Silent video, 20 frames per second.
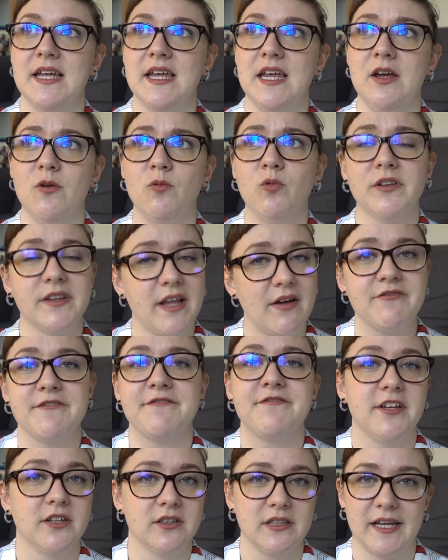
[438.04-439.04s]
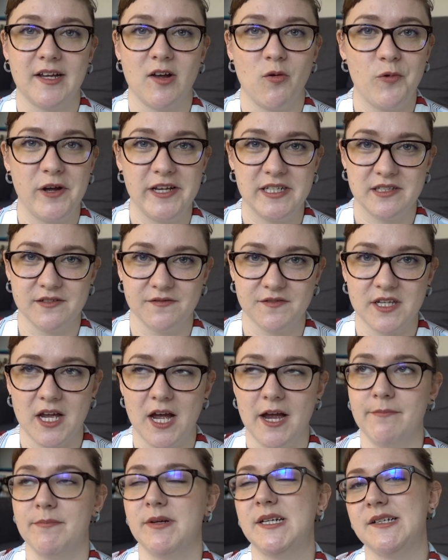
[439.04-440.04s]
it will never feel like a waste of
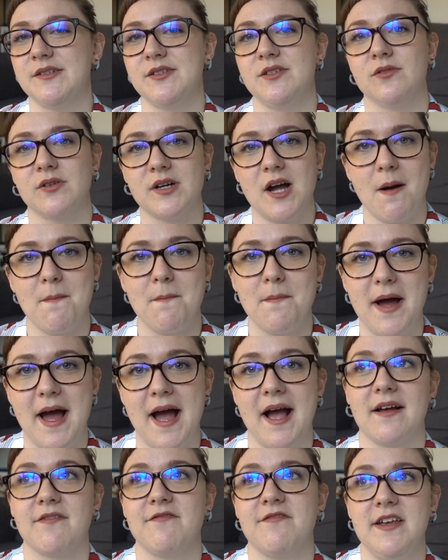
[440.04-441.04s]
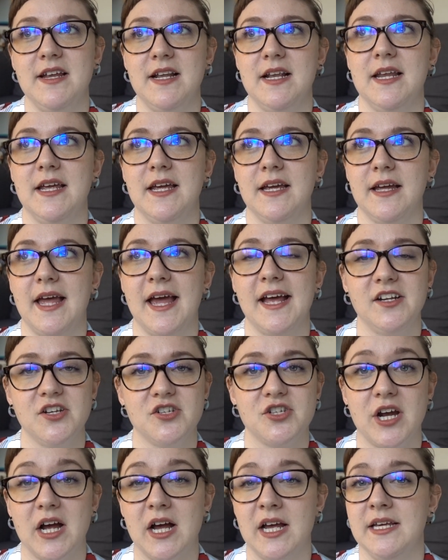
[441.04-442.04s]
time, because you'll come back feeling
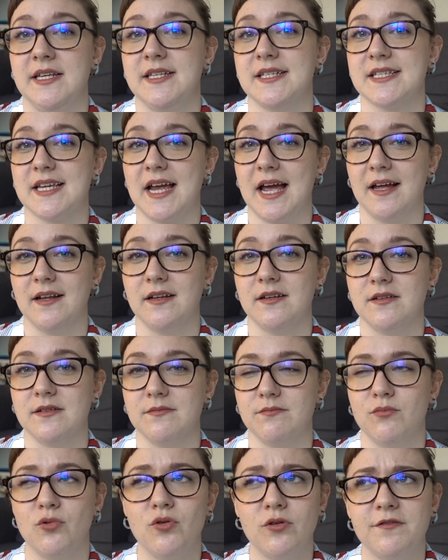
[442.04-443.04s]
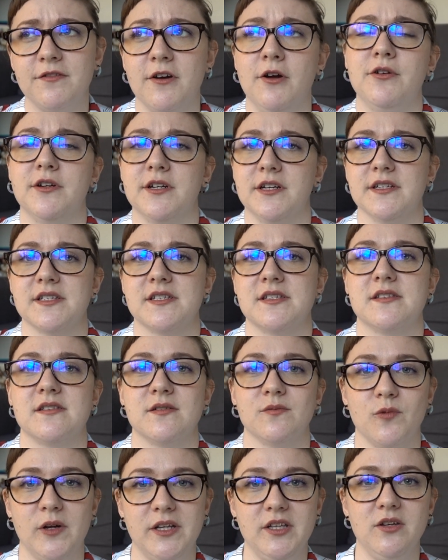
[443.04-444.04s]
energized and more focused
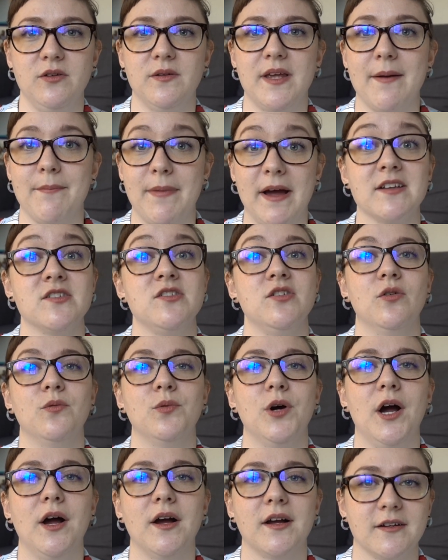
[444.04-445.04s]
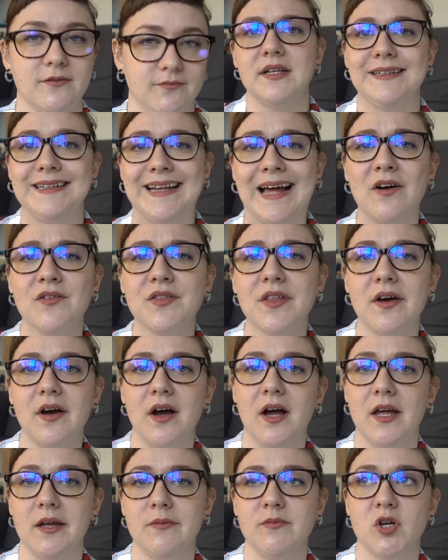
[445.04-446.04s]
when you get back to your work. Now that
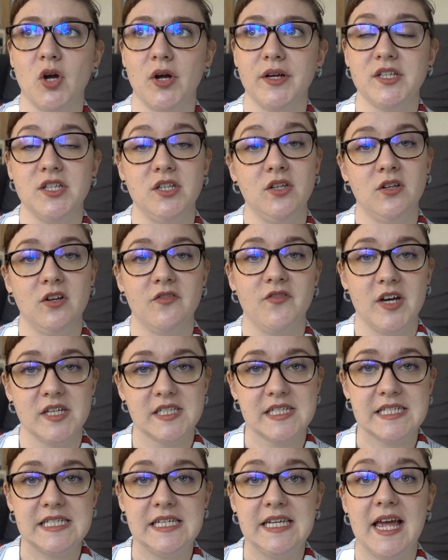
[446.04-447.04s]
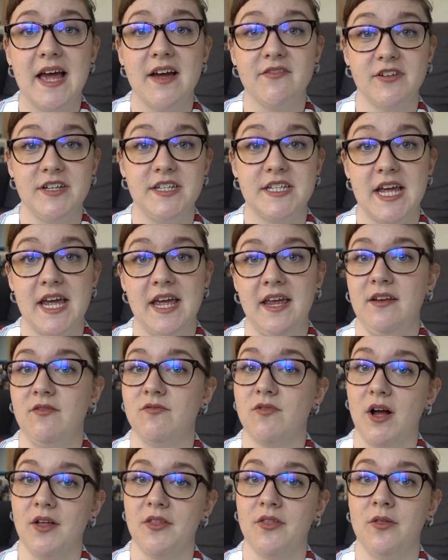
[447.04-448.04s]
I'm going to university every day
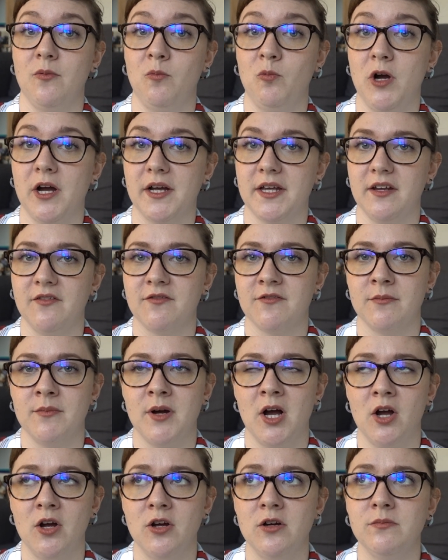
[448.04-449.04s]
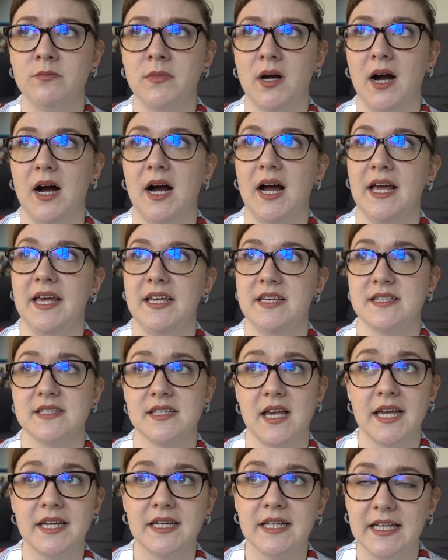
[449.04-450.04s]
rather than working from home, I
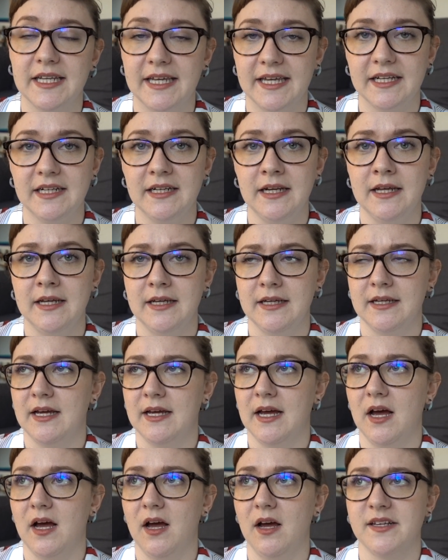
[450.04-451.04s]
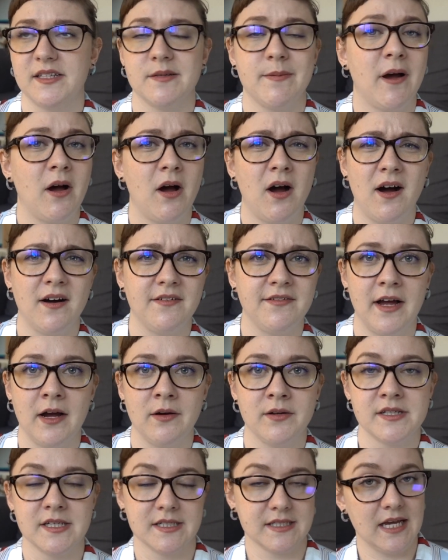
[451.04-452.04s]
cycle in. It's about half
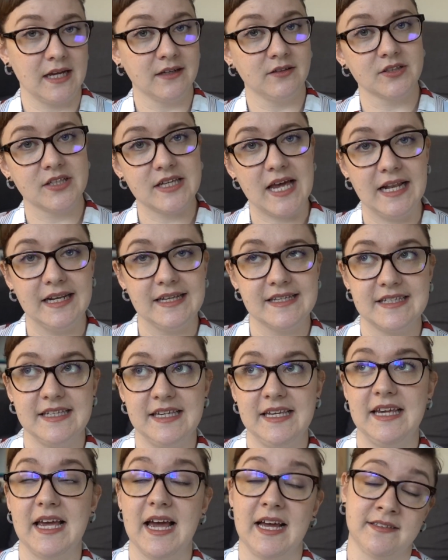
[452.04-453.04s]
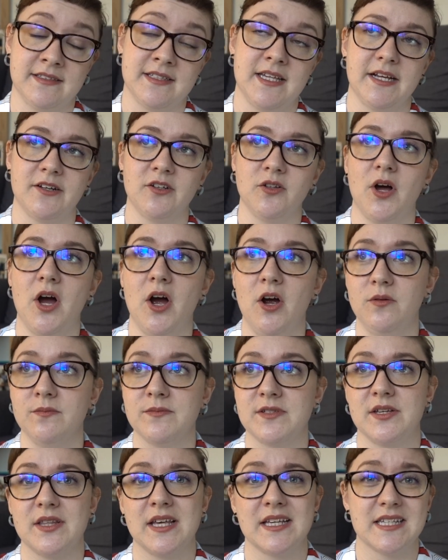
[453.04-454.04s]
hour to cycle to LSE and cycle home,
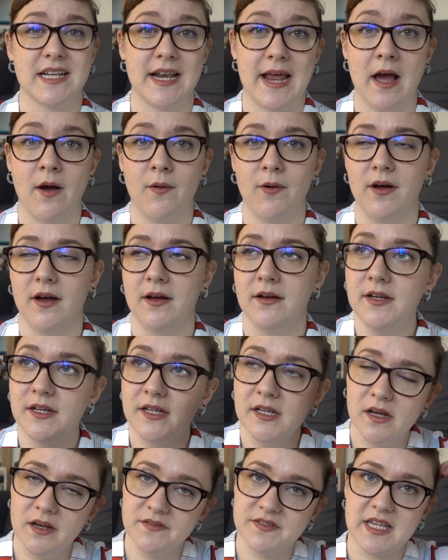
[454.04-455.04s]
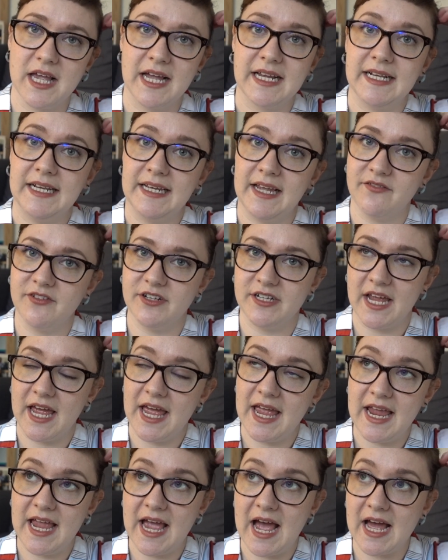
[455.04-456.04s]
so that's an hour of cycling every
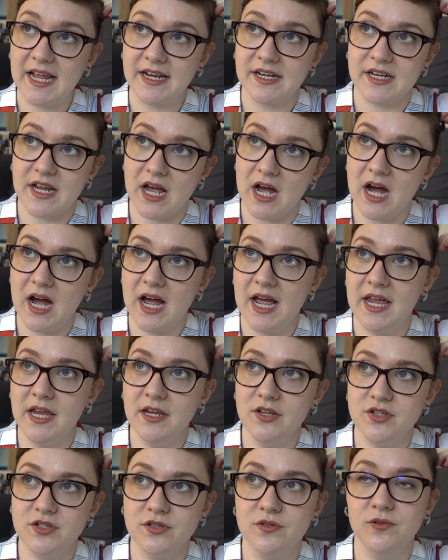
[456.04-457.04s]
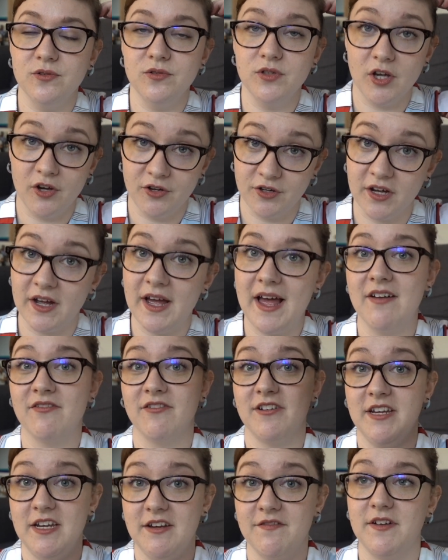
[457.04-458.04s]
day, and I do yoga
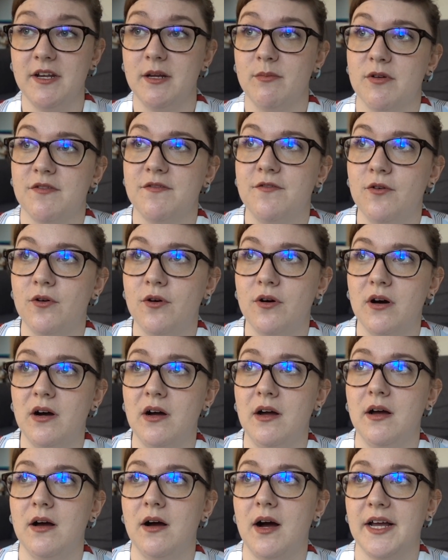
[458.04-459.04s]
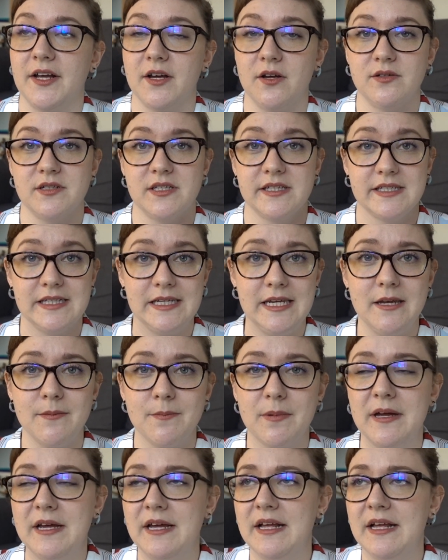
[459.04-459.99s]
every evening before I go to sleep.